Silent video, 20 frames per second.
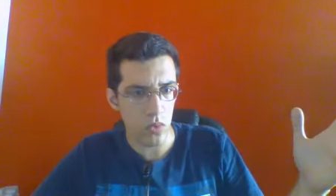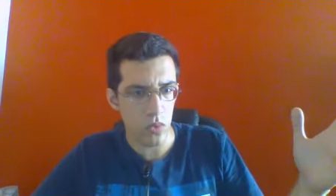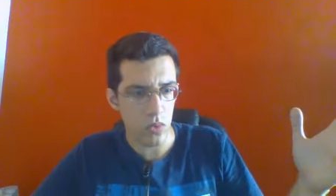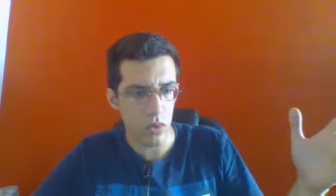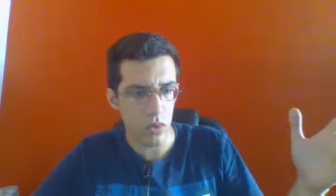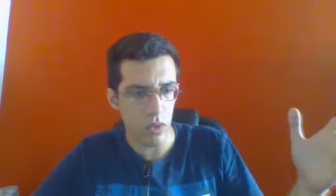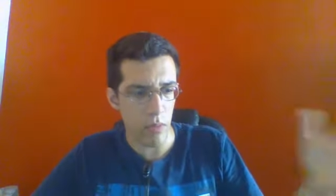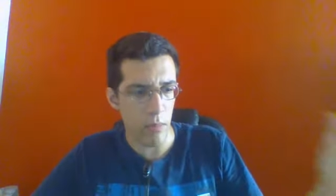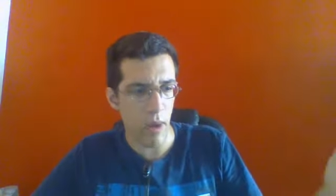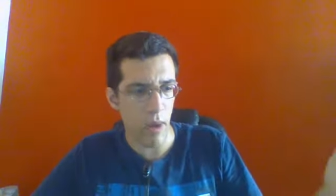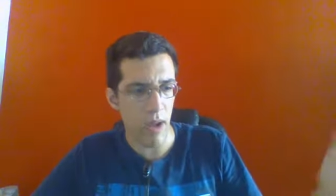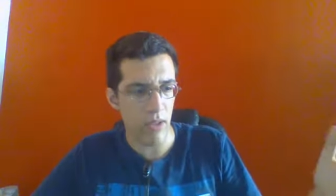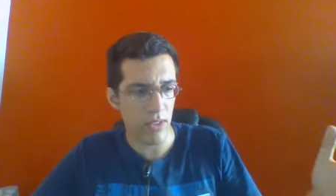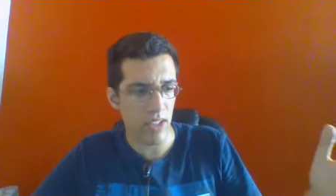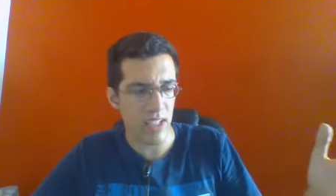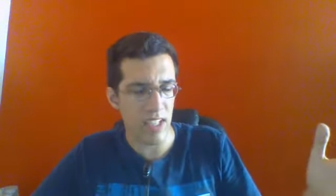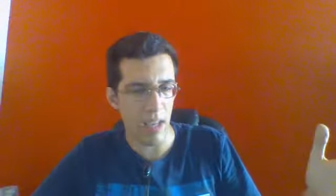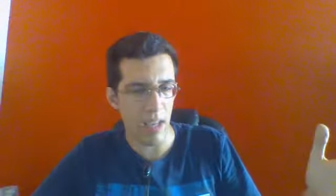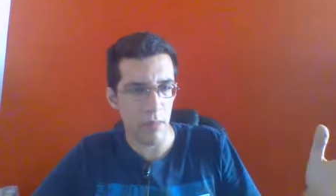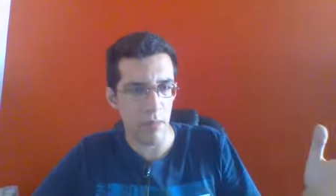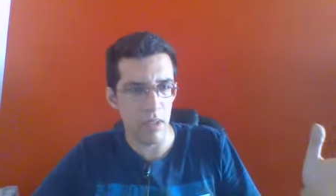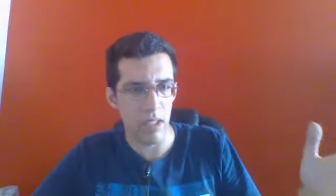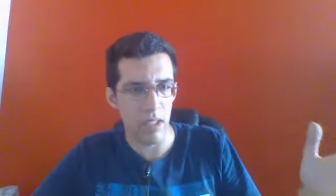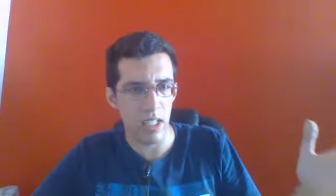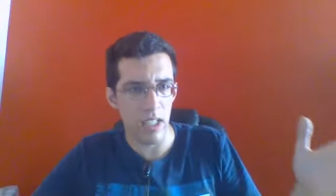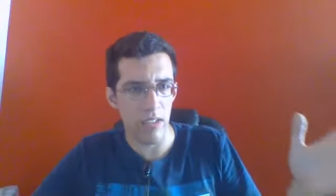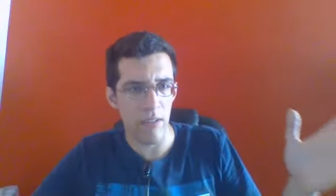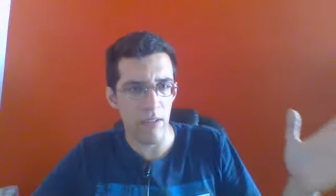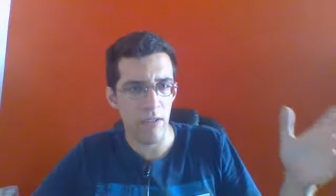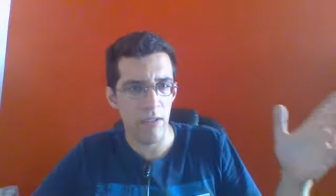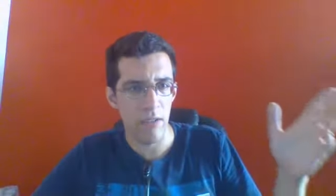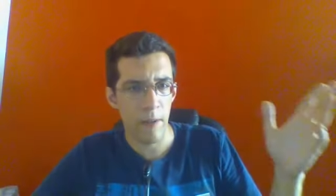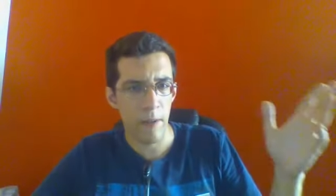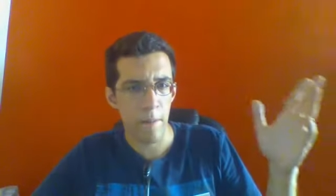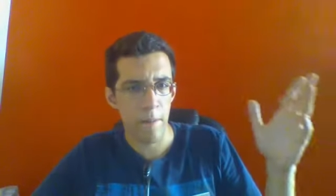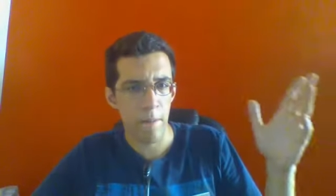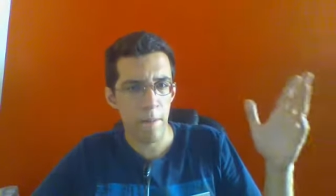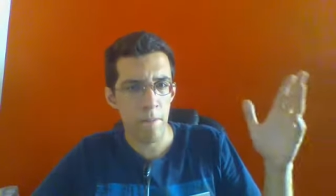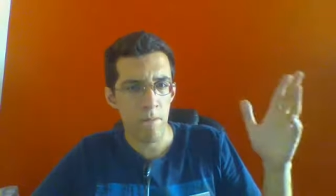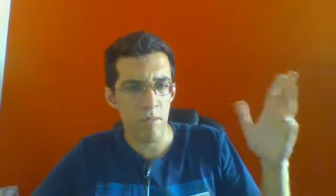to the bounties I believe
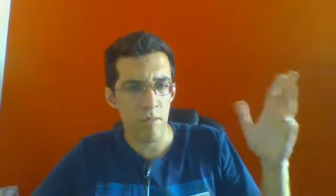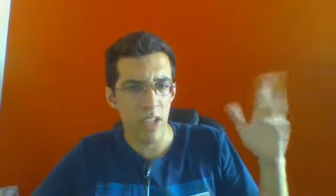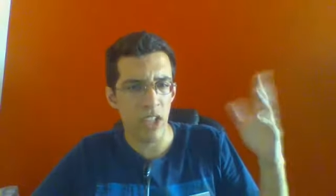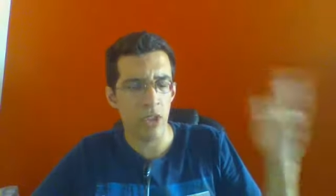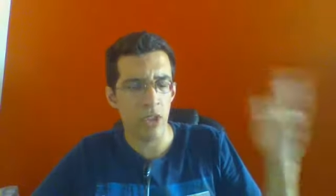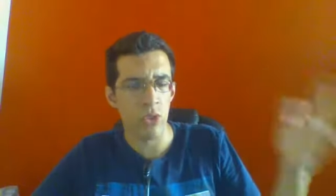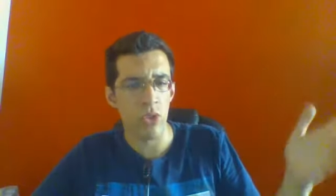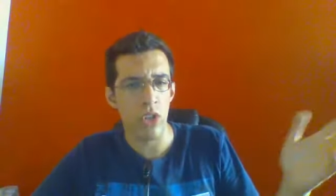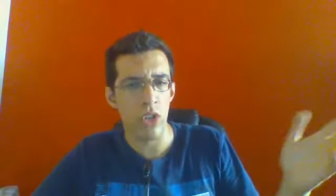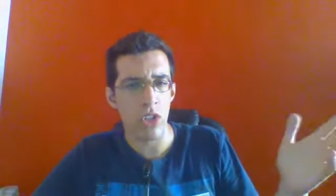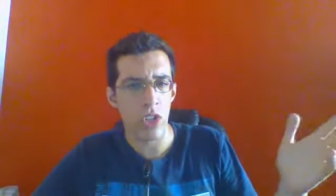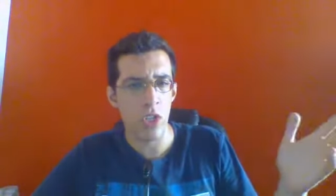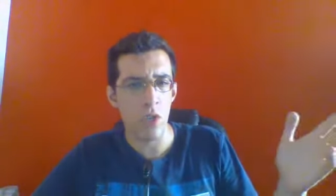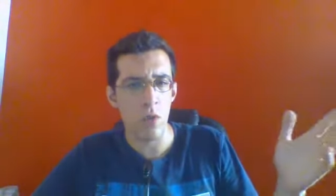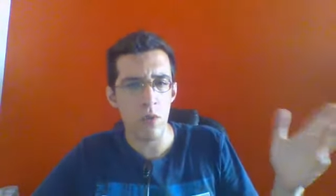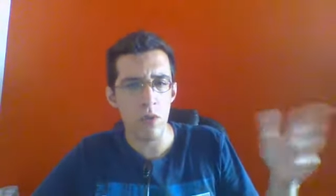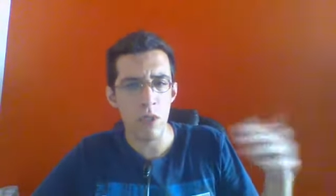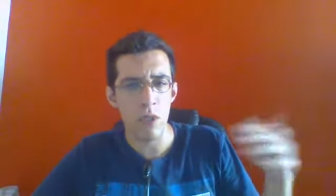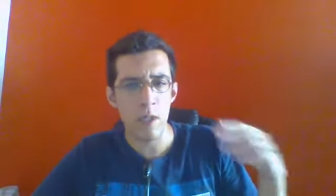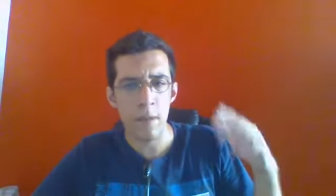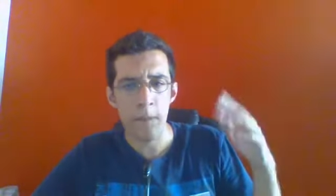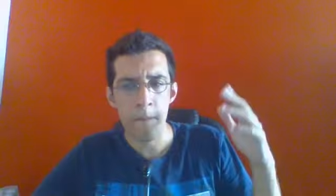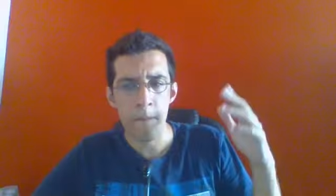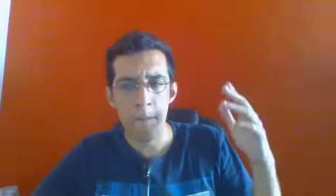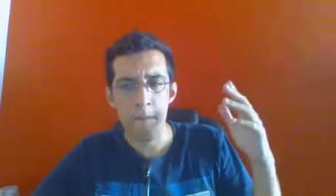into the news.